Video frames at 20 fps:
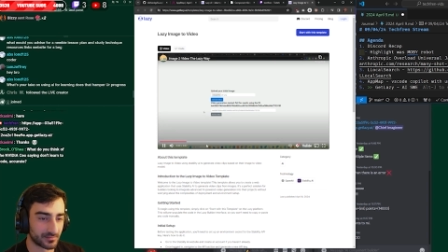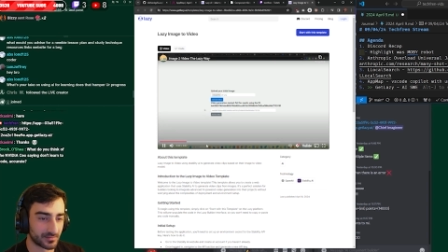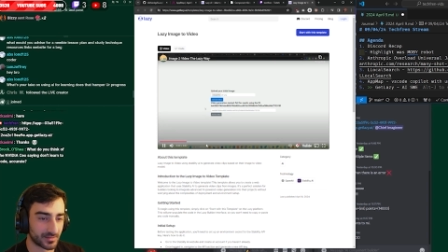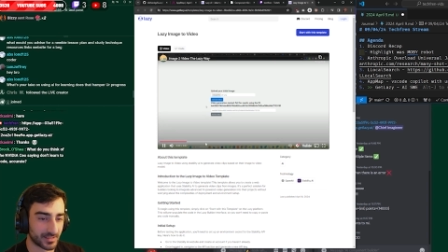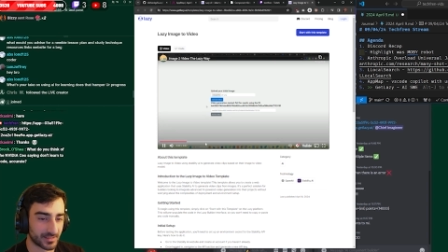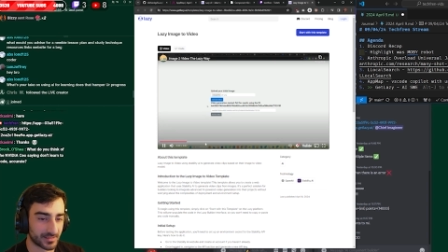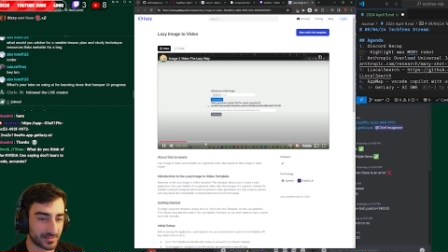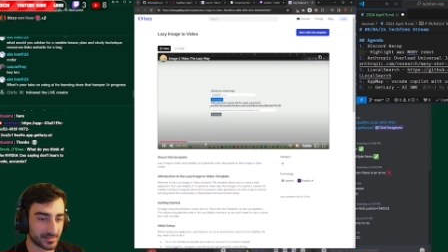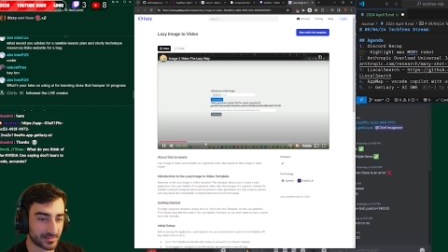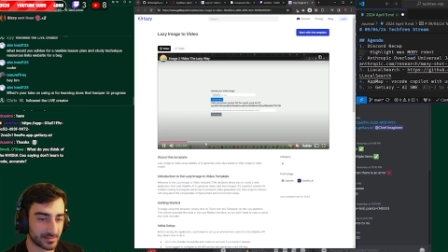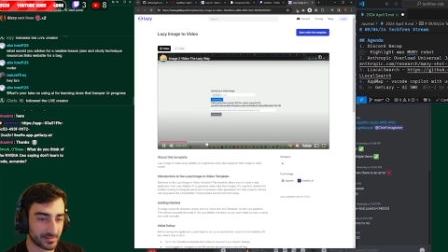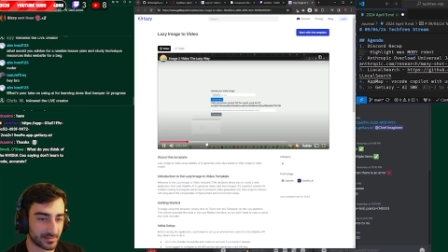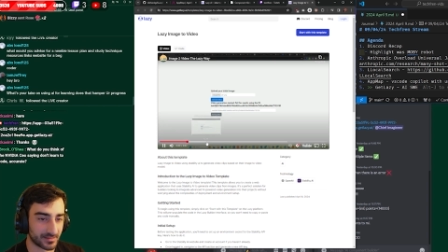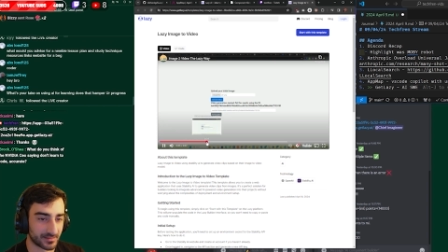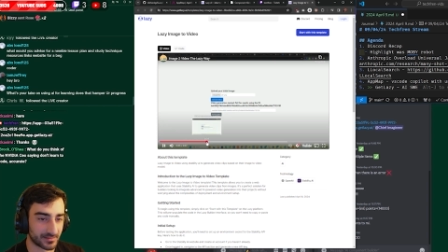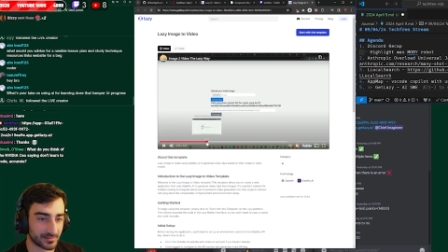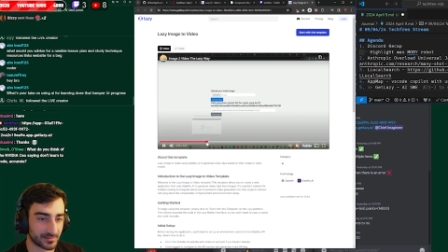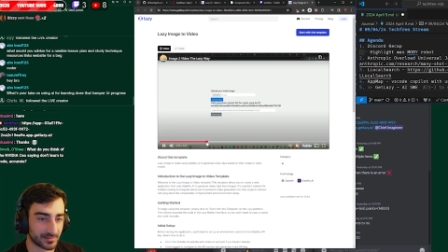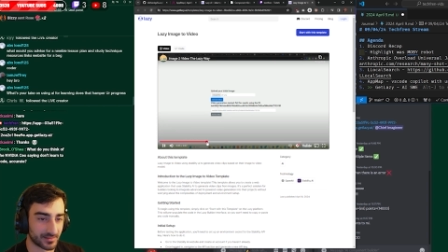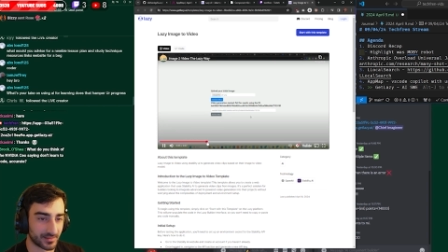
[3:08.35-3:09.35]
That's sick.
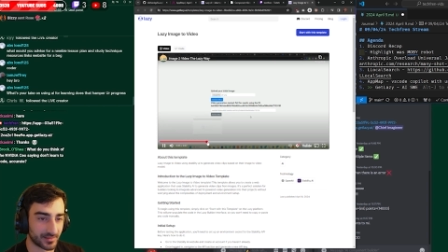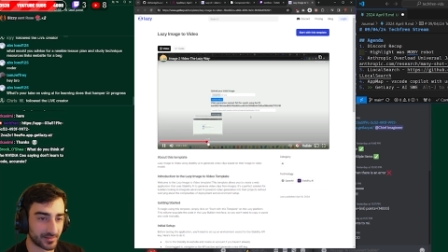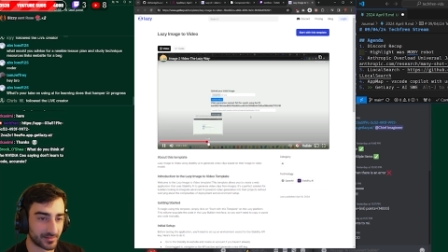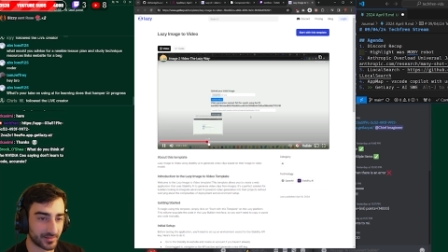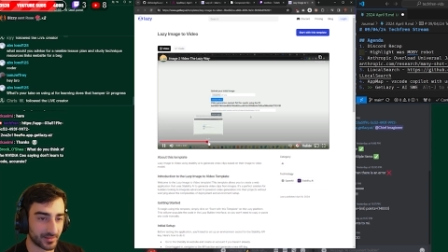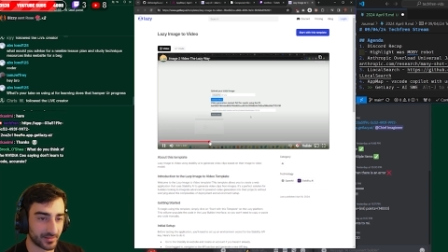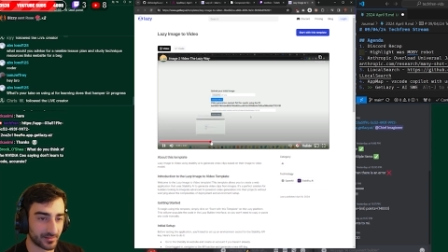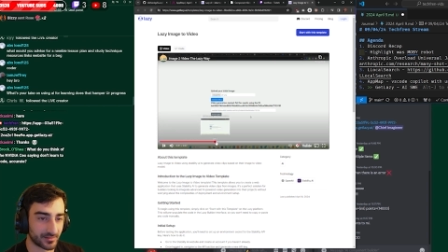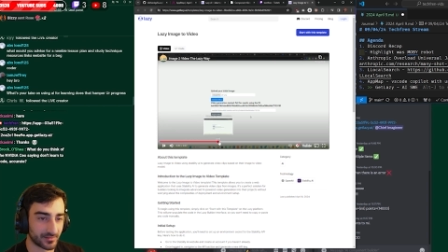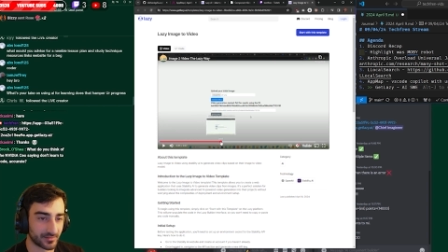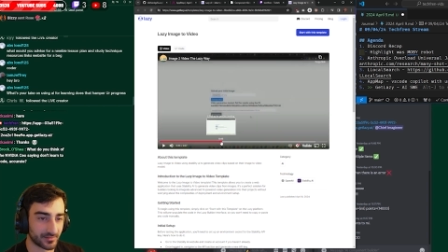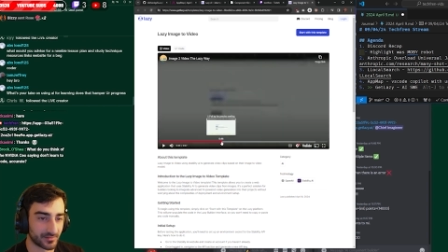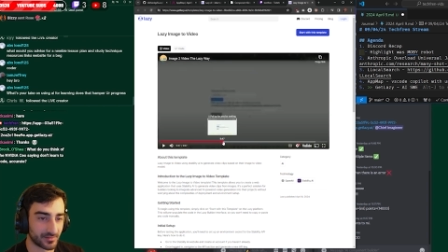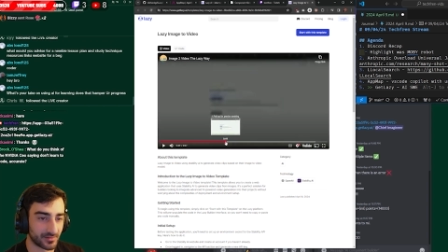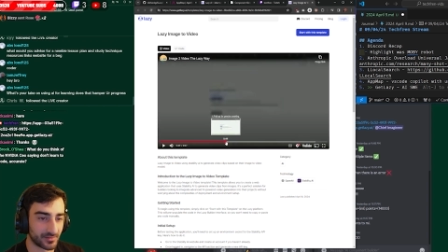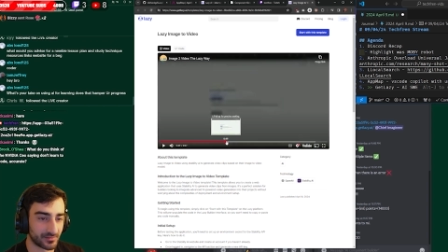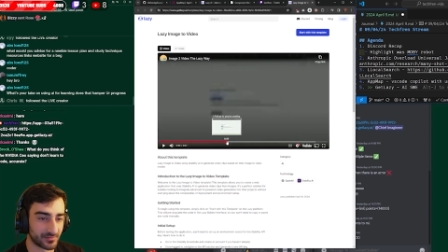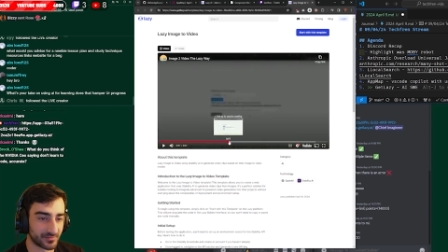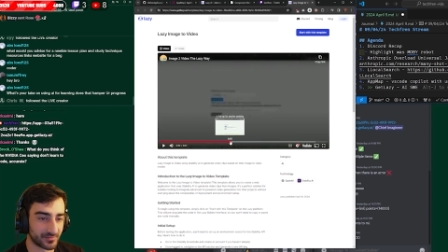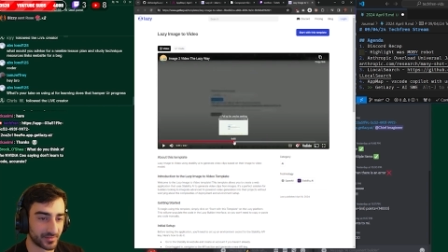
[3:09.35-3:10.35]
So they create a
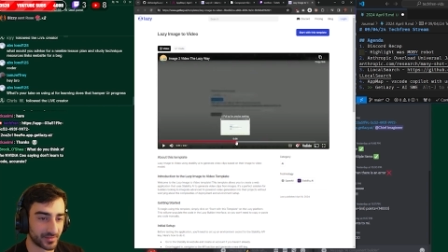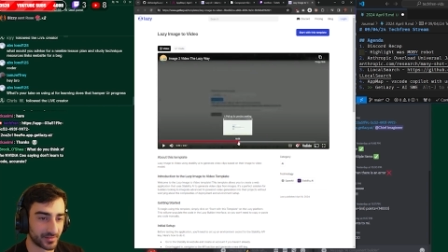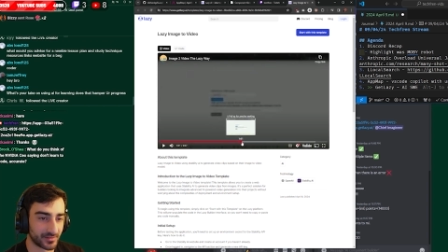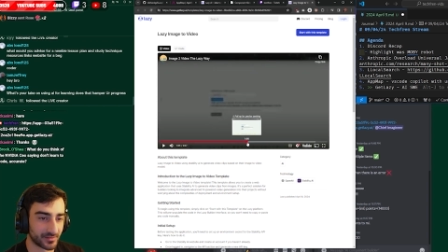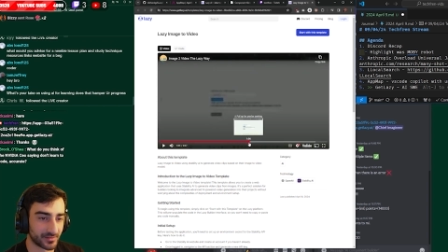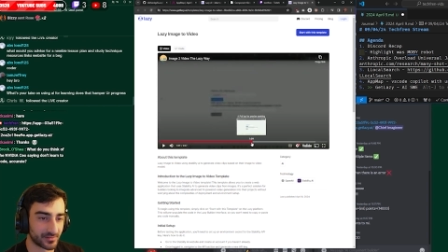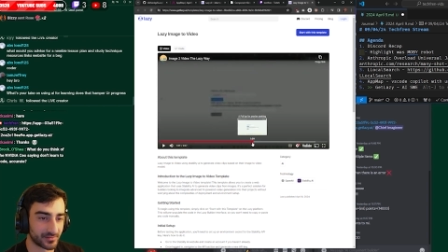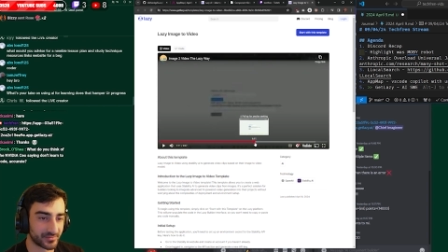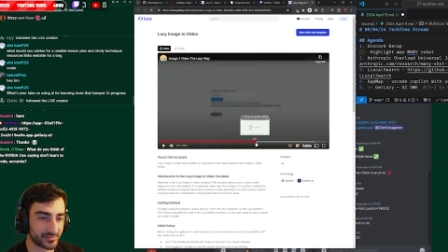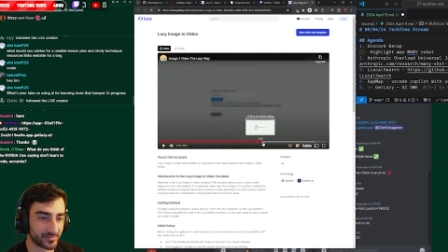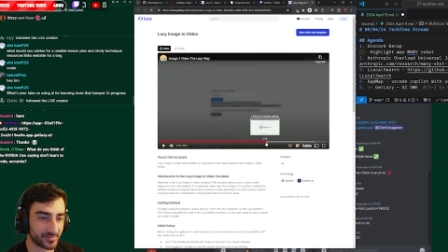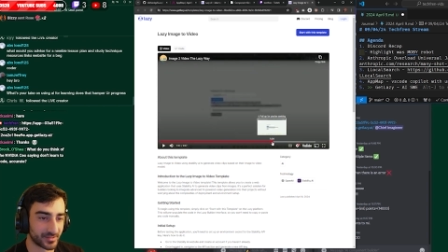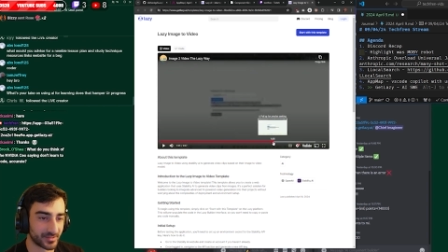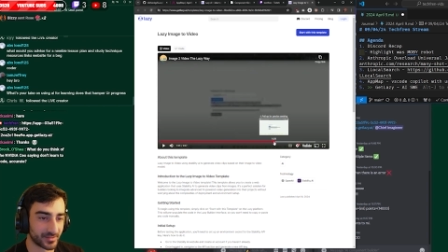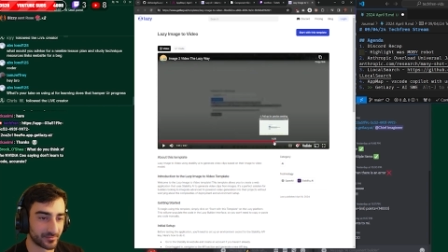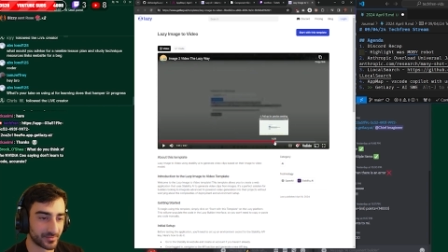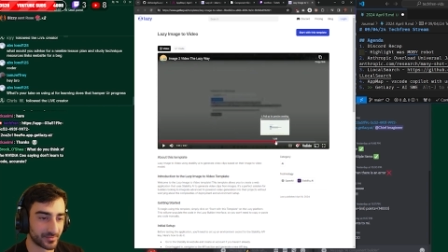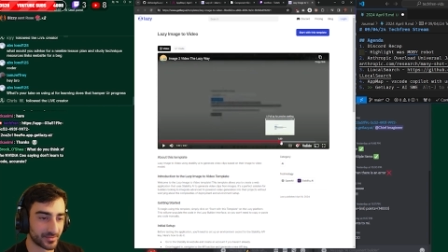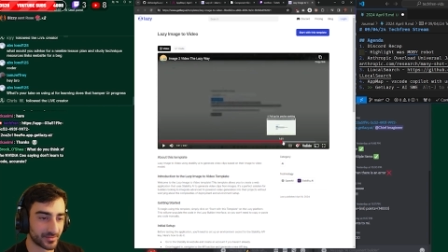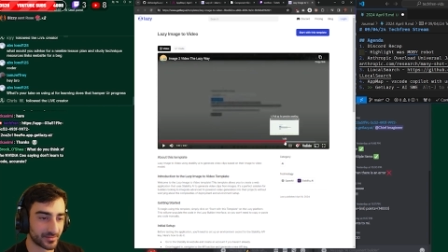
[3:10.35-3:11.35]
whole video from an
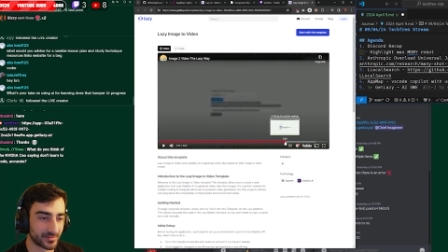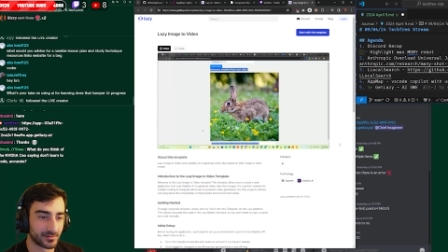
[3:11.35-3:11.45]
image.